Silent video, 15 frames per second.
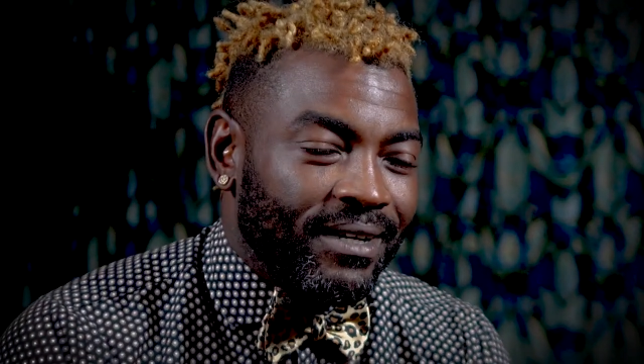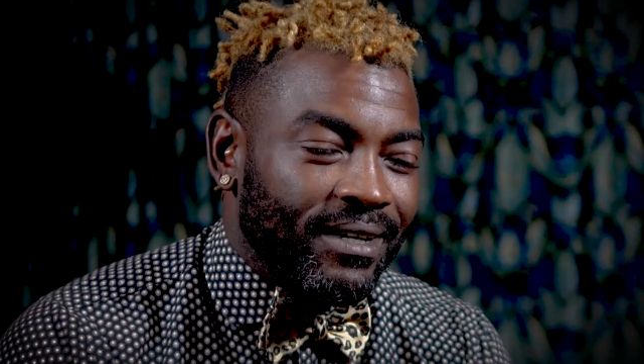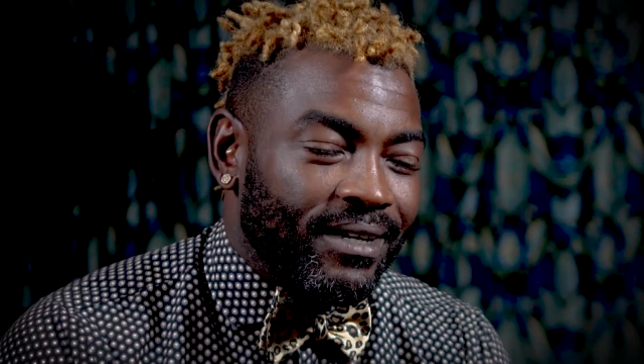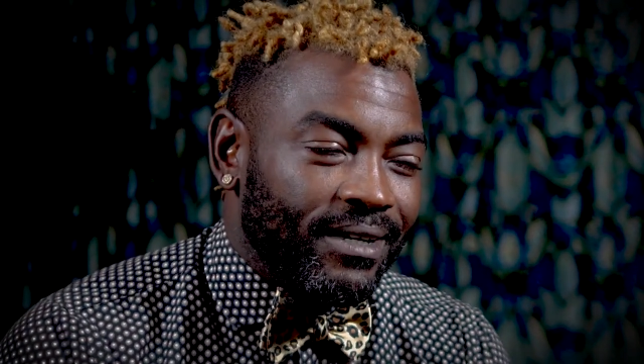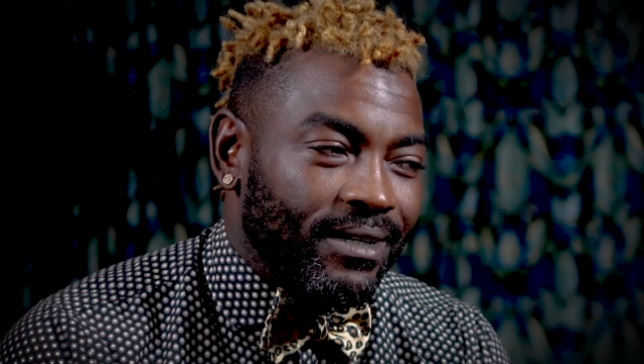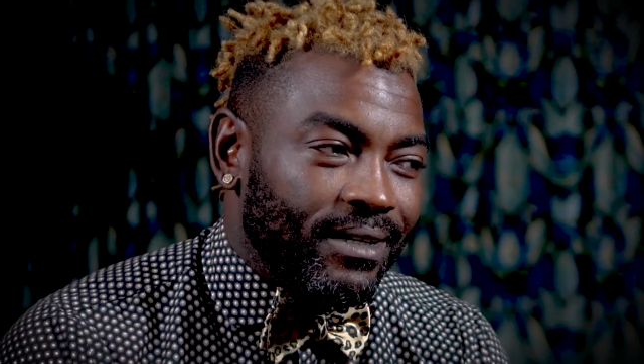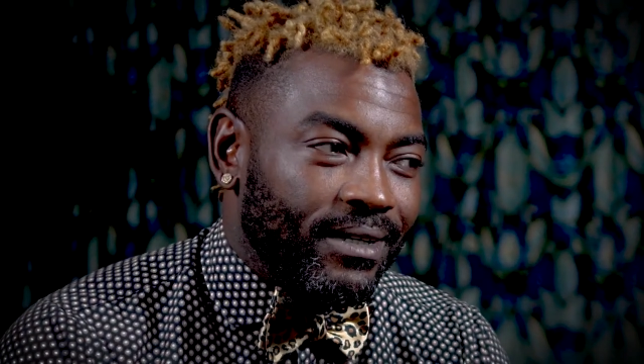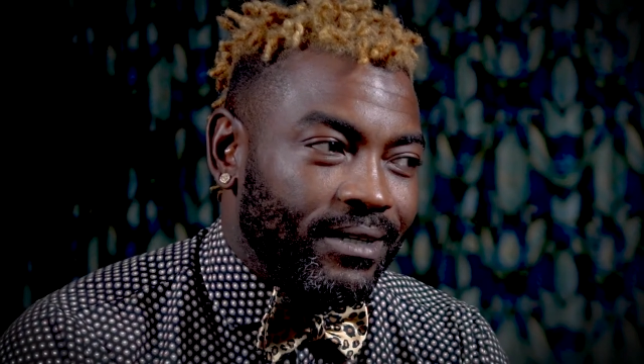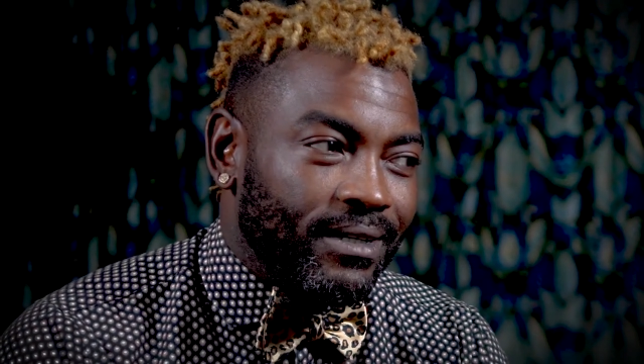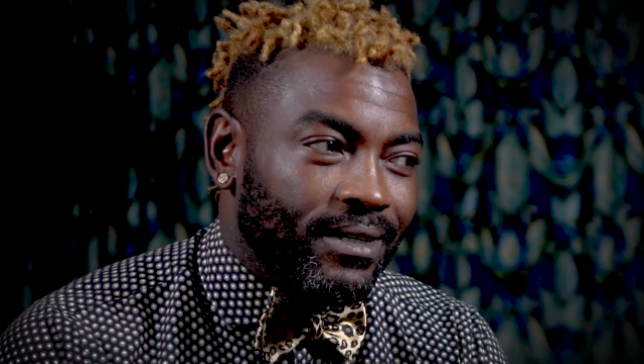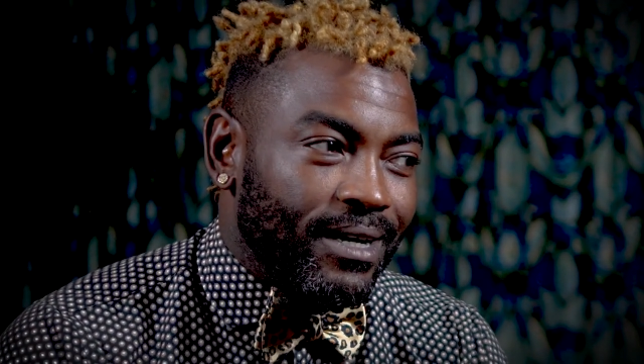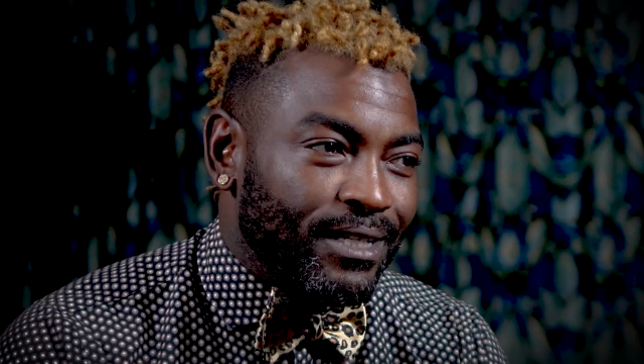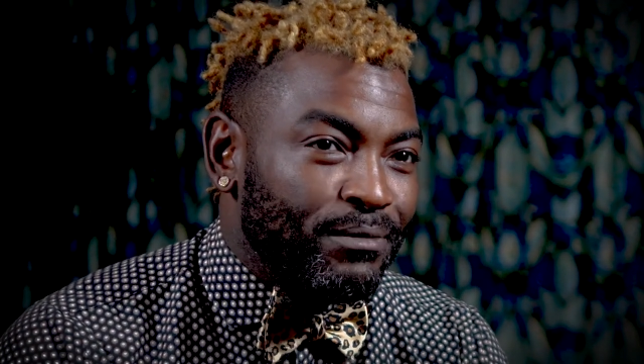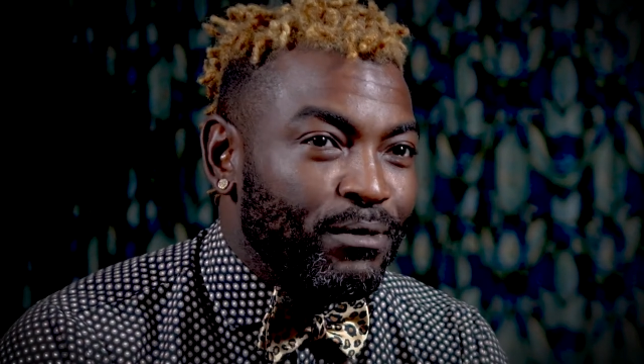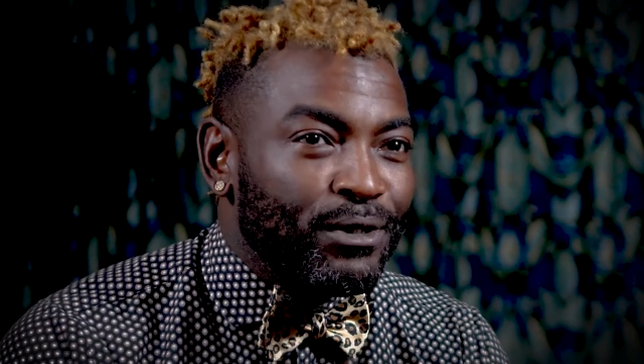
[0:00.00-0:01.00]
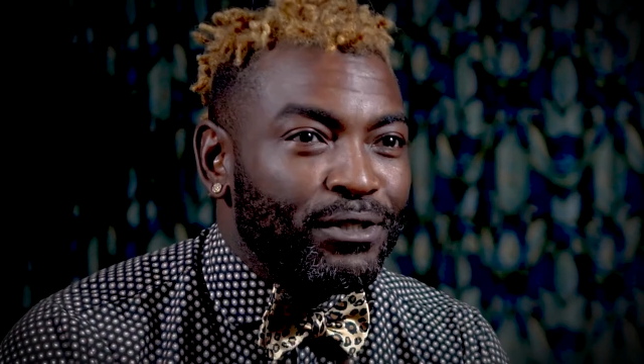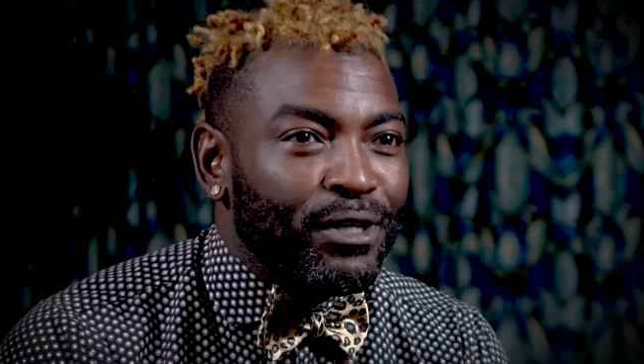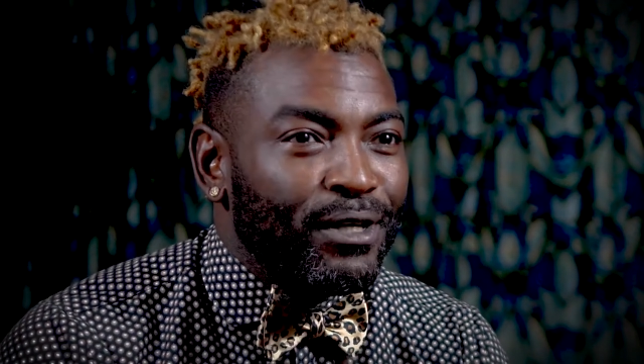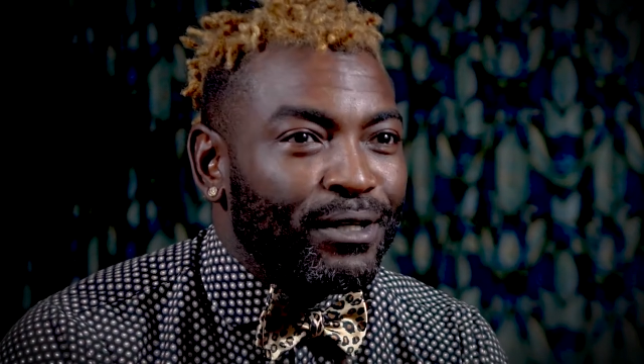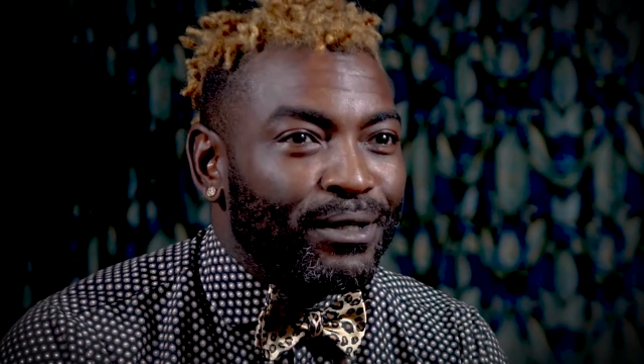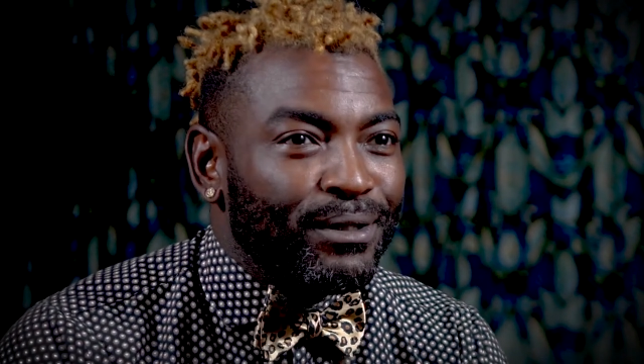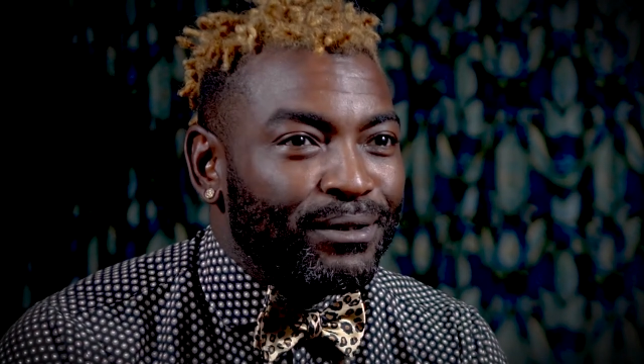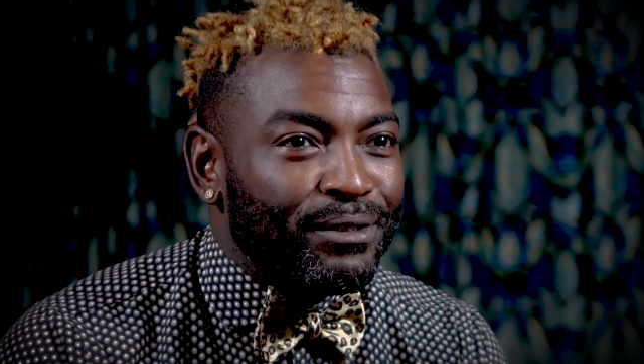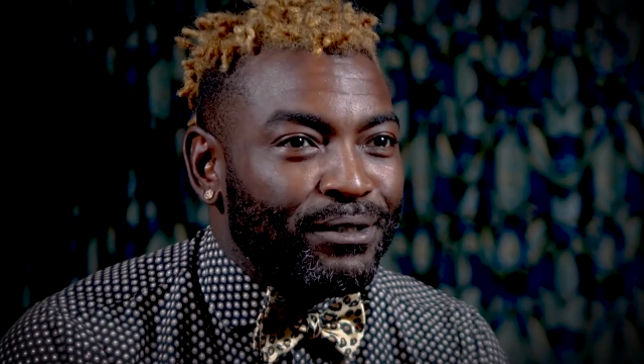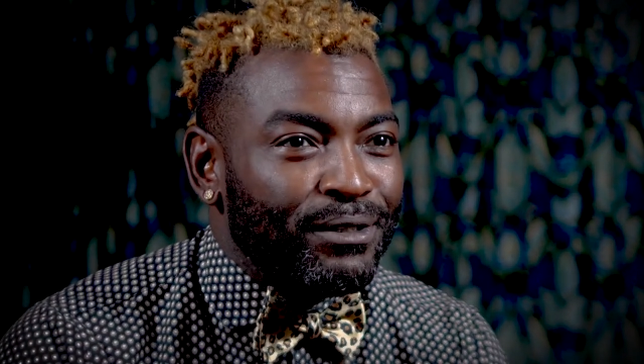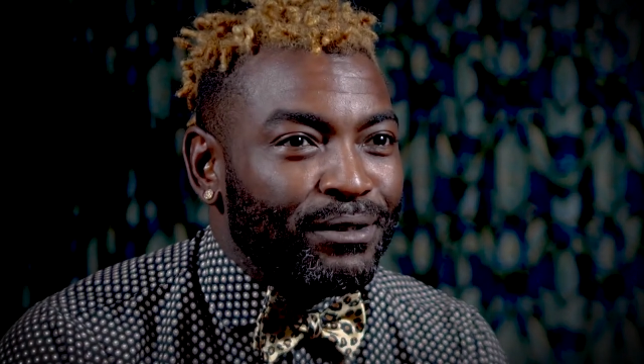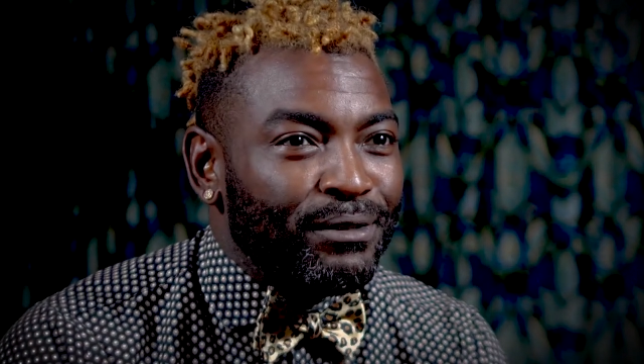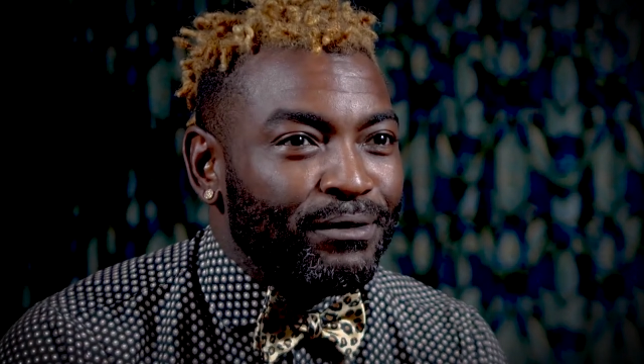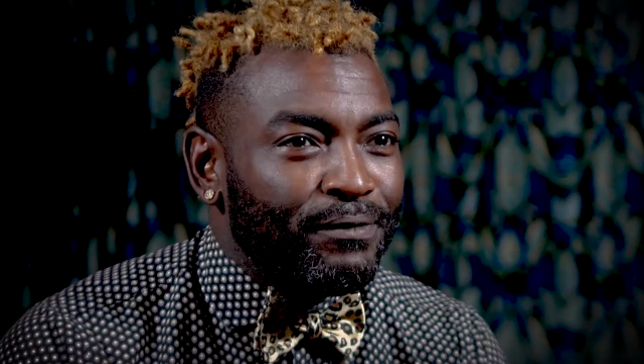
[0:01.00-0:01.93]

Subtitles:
as most young girls do,